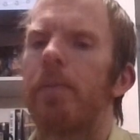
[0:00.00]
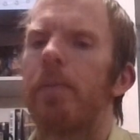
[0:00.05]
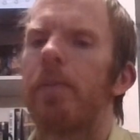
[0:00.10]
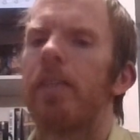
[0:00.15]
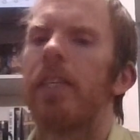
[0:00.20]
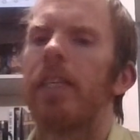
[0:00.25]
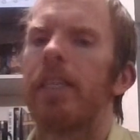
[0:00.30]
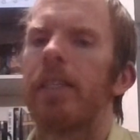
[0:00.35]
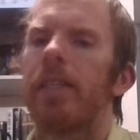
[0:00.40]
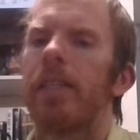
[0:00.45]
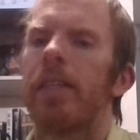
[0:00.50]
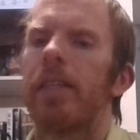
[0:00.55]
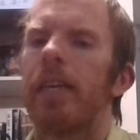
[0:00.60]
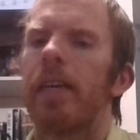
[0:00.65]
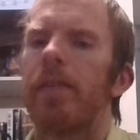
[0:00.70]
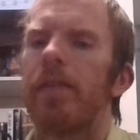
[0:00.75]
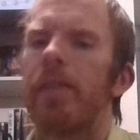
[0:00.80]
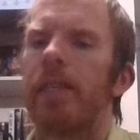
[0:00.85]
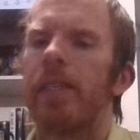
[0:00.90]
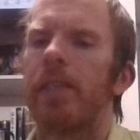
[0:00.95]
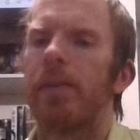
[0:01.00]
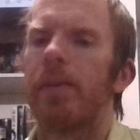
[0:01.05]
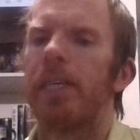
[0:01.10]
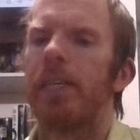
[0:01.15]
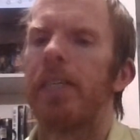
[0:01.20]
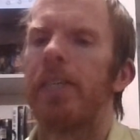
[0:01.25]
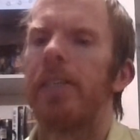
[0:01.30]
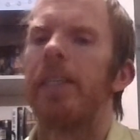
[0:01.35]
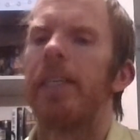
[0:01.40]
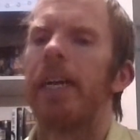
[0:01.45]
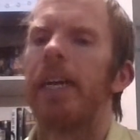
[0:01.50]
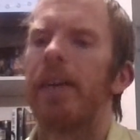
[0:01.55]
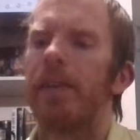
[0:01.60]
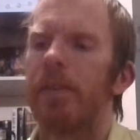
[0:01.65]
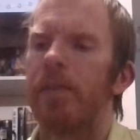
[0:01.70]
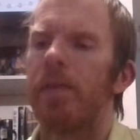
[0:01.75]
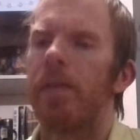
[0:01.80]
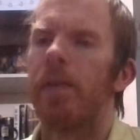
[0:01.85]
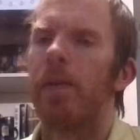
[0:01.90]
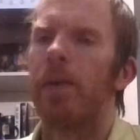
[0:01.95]
6 toughness creature down to
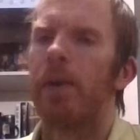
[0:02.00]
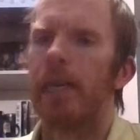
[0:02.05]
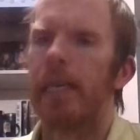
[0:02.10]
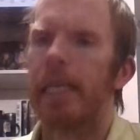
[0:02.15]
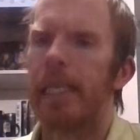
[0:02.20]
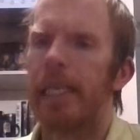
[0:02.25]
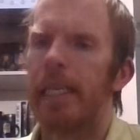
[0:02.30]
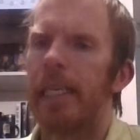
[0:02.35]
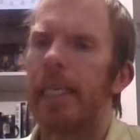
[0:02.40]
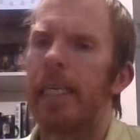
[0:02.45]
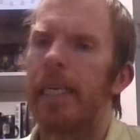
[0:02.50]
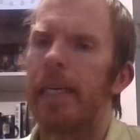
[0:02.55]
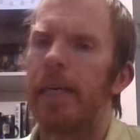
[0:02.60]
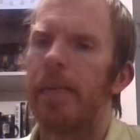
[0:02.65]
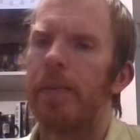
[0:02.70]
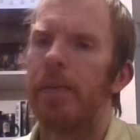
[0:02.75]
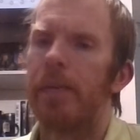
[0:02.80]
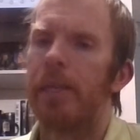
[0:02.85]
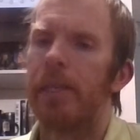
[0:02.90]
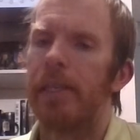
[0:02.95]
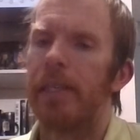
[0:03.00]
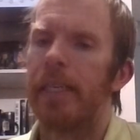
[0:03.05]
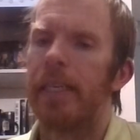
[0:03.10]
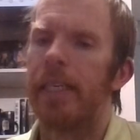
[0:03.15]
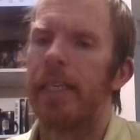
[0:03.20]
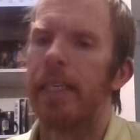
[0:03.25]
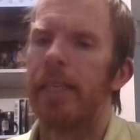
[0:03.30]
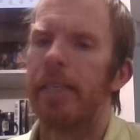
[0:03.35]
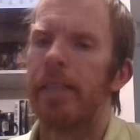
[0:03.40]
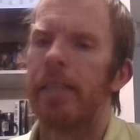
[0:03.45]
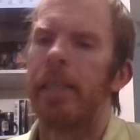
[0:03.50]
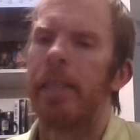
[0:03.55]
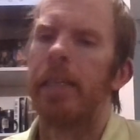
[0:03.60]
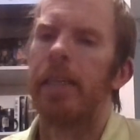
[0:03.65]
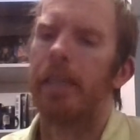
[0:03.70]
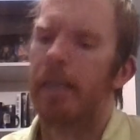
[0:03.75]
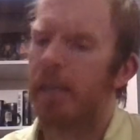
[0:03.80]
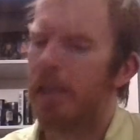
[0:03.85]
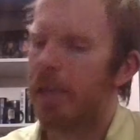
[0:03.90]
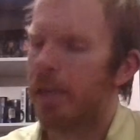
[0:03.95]
4. You hit him with this.
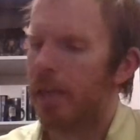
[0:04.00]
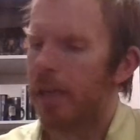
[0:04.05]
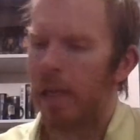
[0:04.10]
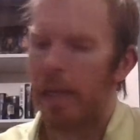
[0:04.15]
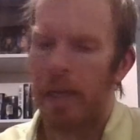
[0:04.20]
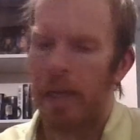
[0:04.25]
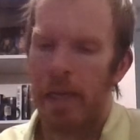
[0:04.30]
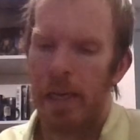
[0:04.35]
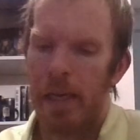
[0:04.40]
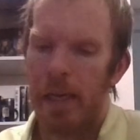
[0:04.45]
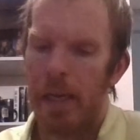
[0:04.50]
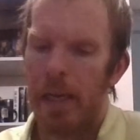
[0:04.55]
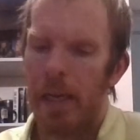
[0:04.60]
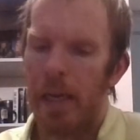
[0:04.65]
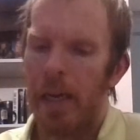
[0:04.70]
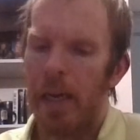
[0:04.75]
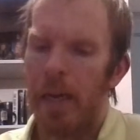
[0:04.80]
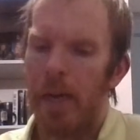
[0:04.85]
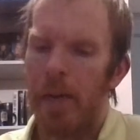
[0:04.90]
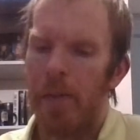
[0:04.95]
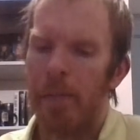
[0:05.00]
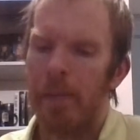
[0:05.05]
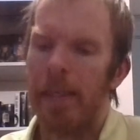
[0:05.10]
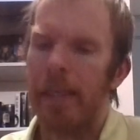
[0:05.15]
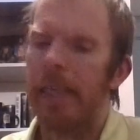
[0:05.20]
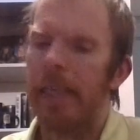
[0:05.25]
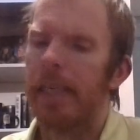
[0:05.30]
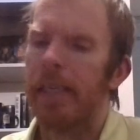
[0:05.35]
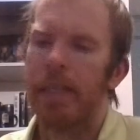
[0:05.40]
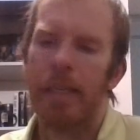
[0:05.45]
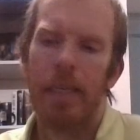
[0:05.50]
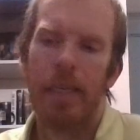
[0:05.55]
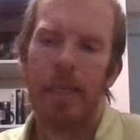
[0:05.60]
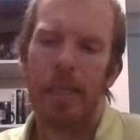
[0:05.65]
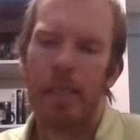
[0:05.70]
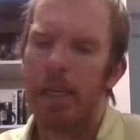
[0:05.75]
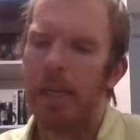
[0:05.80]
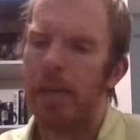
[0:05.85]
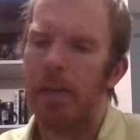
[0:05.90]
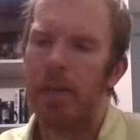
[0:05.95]
You
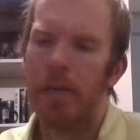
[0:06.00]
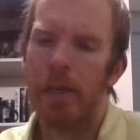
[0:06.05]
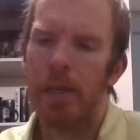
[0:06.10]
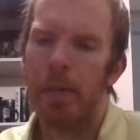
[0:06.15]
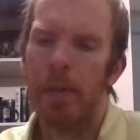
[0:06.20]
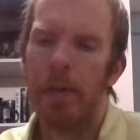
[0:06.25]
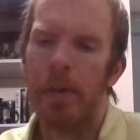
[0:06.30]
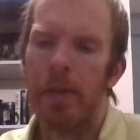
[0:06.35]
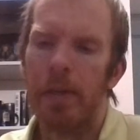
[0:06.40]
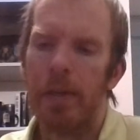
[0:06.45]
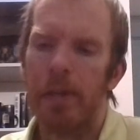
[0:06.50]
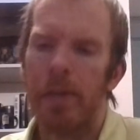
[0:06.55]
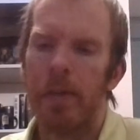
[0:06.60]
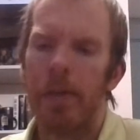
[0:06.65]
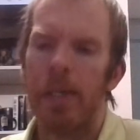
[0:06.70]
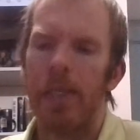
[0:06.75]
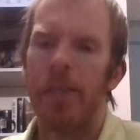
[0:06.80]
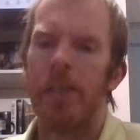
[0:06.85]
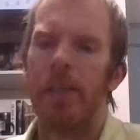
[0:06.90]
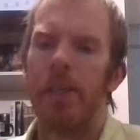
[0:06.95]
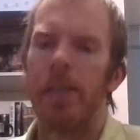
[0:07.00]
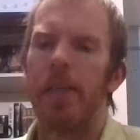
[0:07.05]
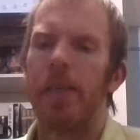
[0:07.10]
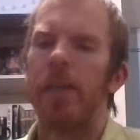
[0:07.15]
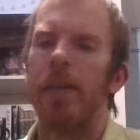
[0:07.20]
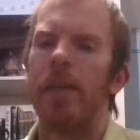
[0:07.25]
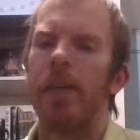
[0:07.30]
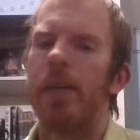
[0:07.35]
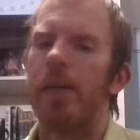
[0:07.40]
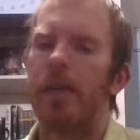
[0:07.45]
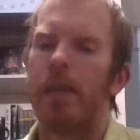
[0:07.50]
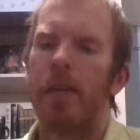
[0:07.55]
kill your opponent's creature.